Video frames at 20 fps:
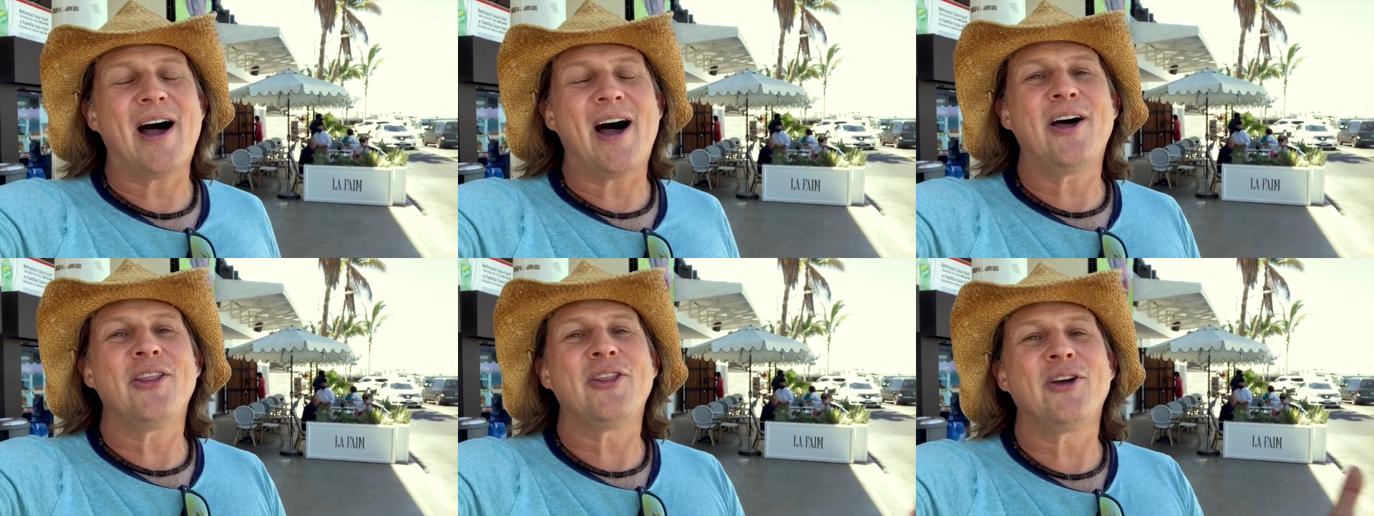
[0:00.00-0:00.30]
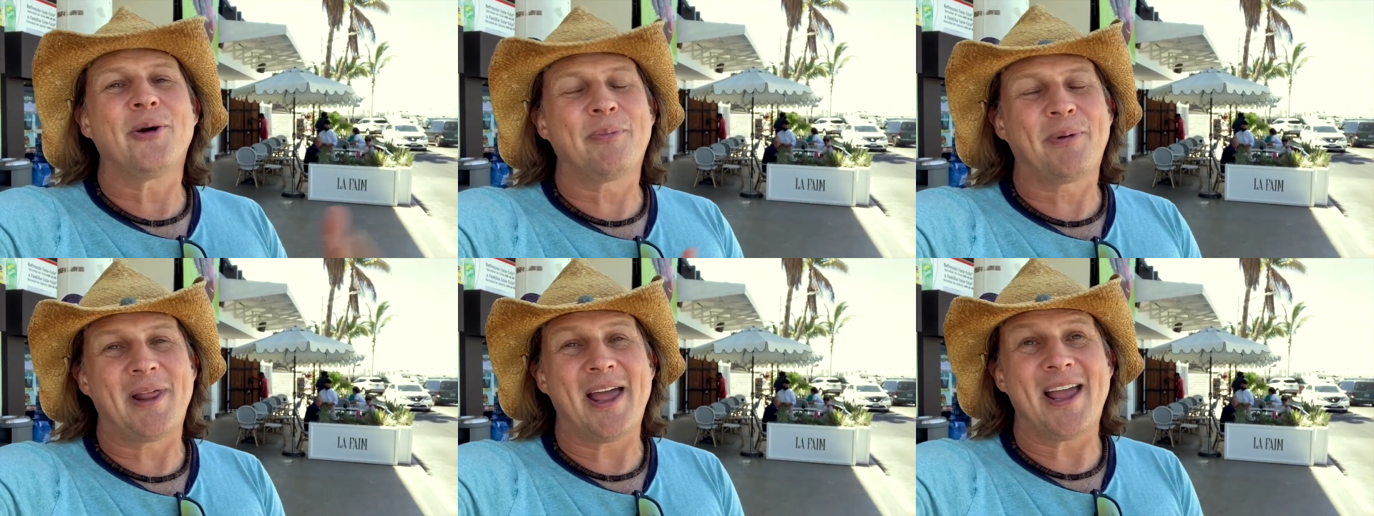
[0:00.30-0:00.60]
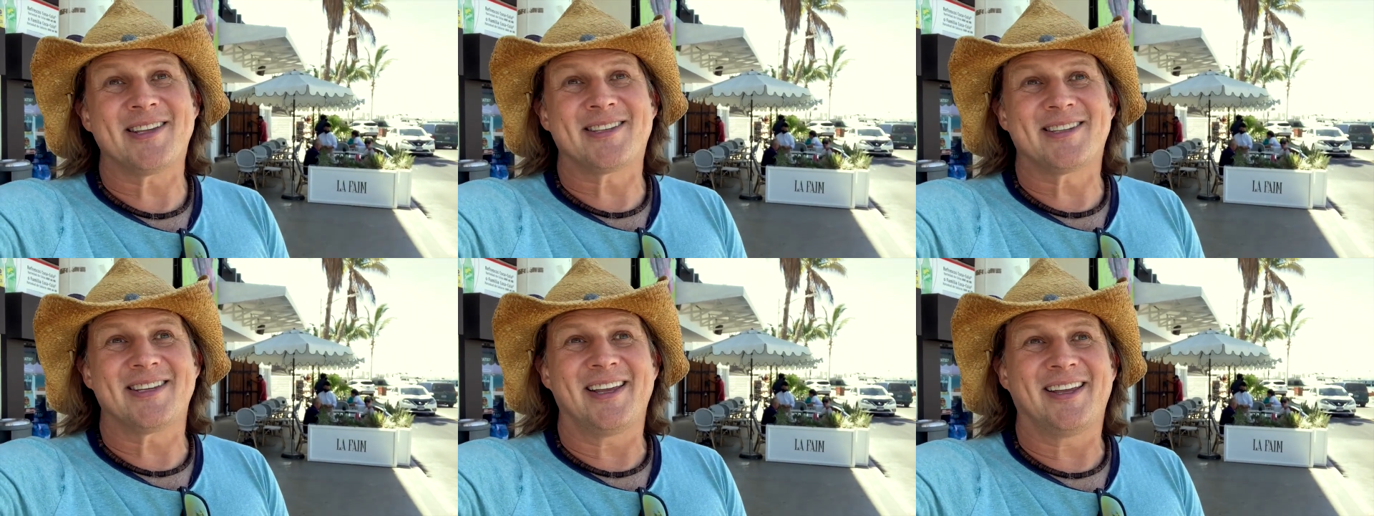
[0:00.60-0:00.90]
other
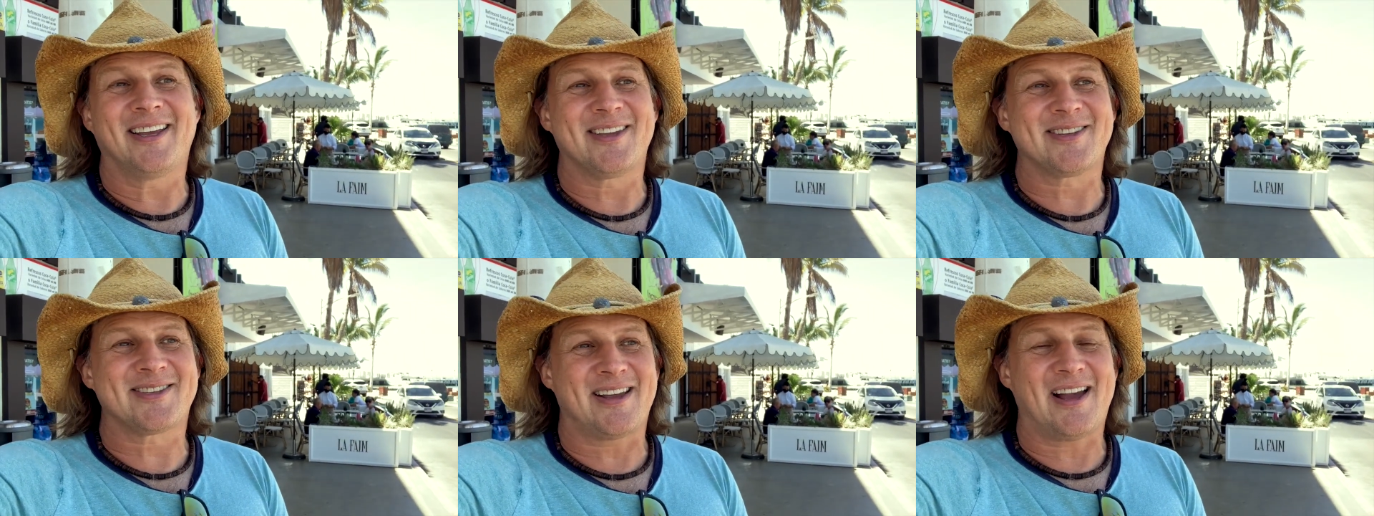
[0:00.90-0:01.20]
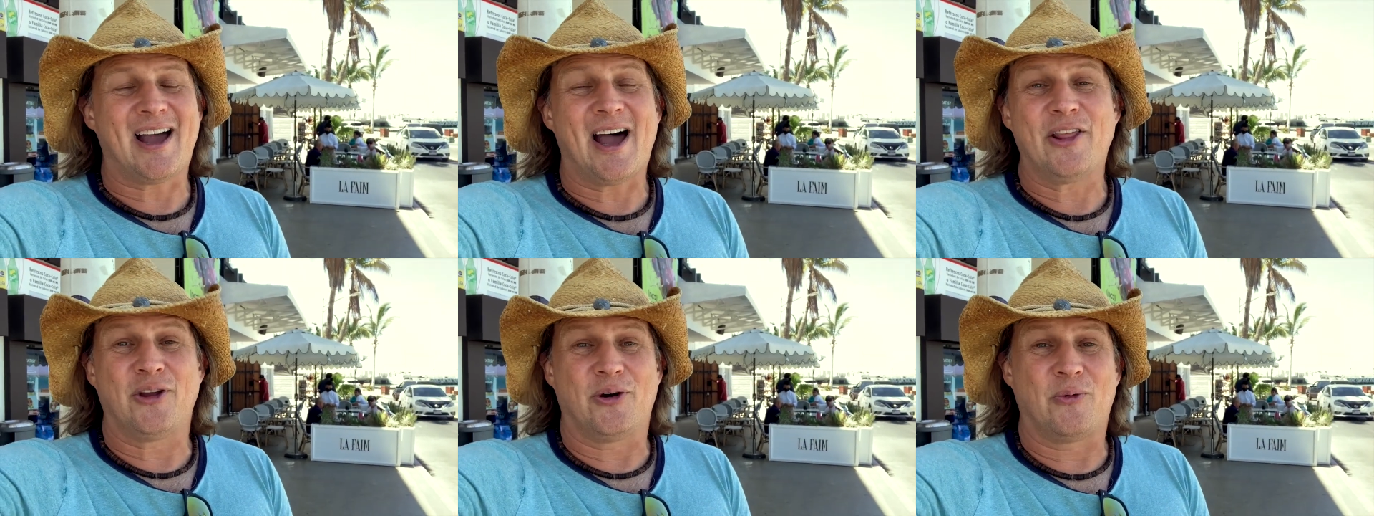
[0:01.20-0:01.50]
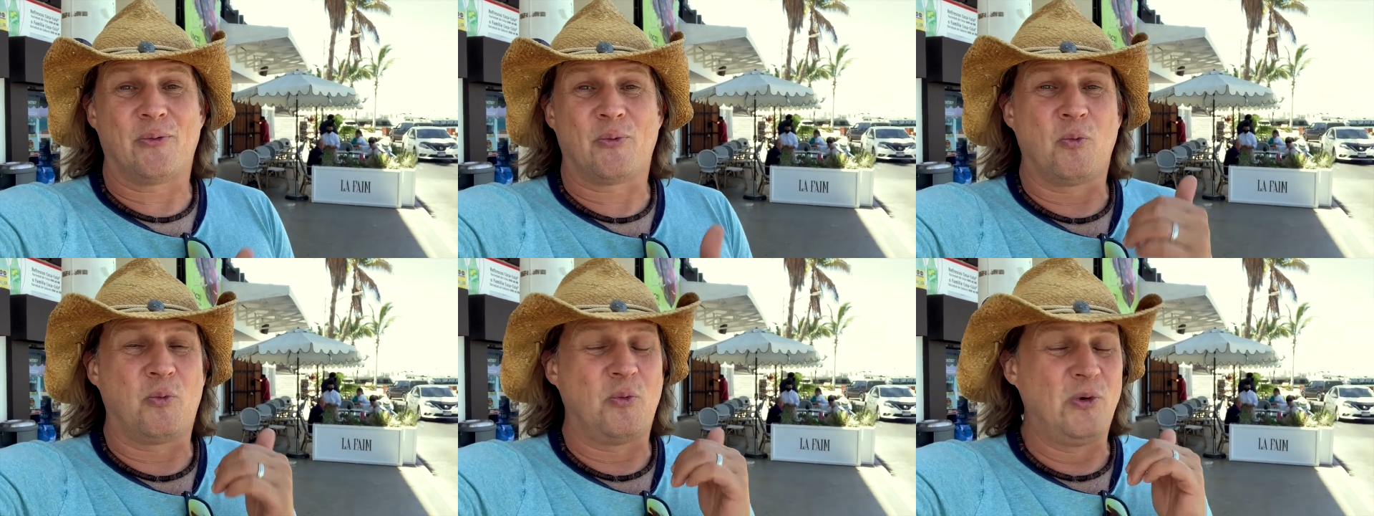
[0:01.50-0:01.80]
places, other
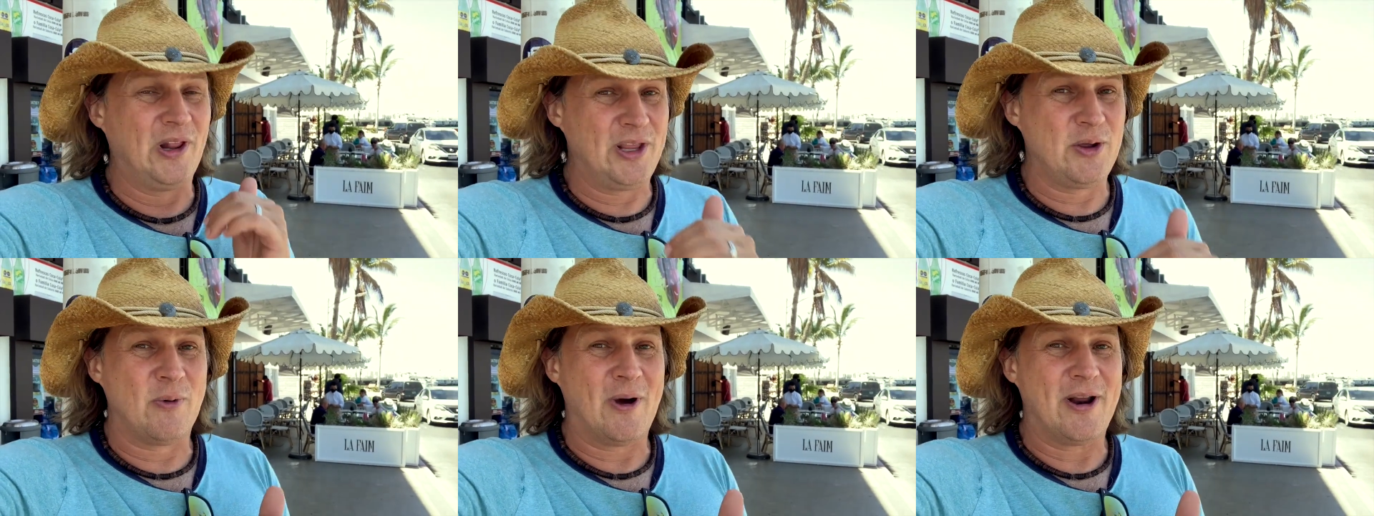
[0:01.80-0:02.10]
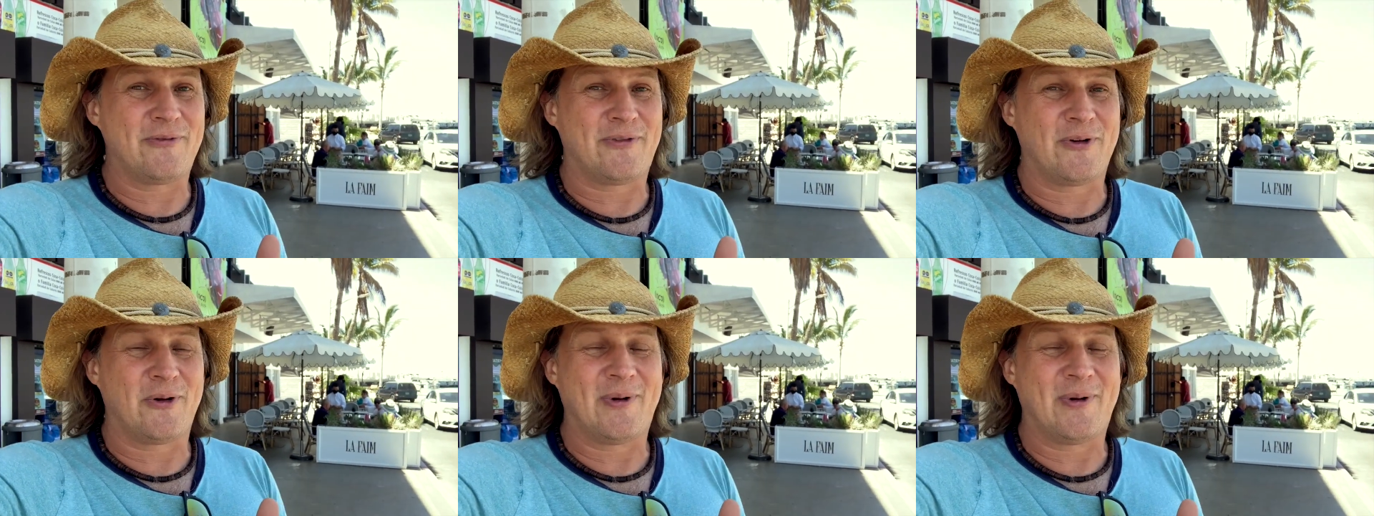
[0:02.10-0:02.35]
really wonderful